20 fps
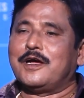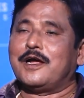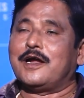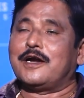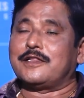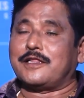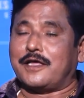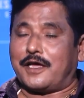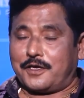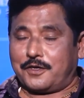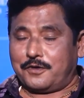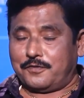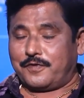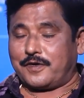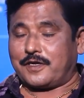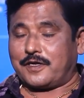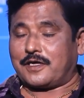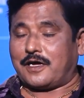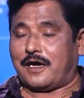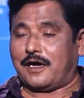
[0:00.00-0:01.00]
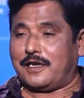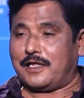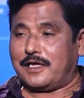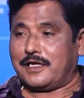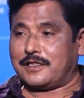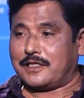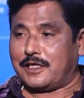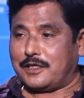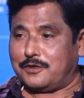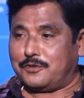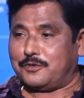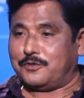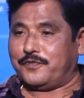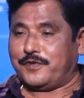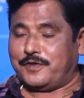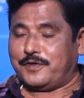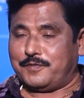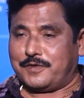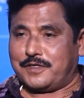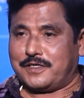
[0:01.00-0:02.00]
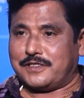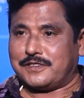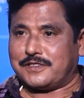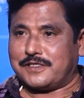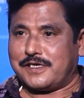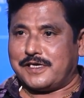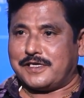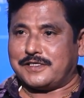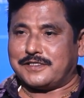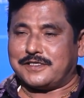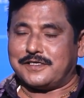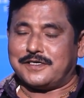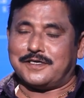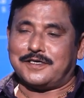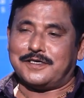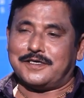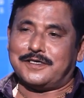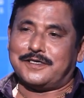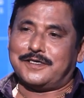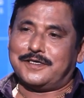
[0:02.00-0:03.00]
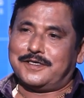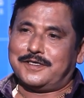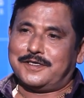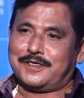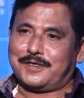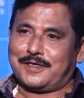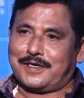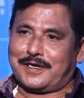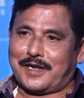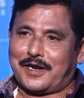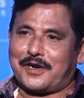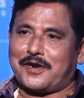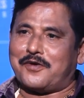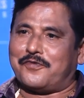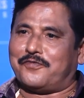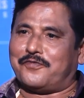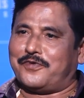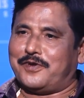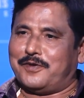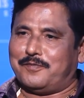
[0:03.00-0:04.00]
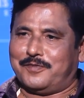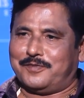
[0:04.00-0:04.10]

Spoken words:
And thank you for calling Telugu film industry as the land of film.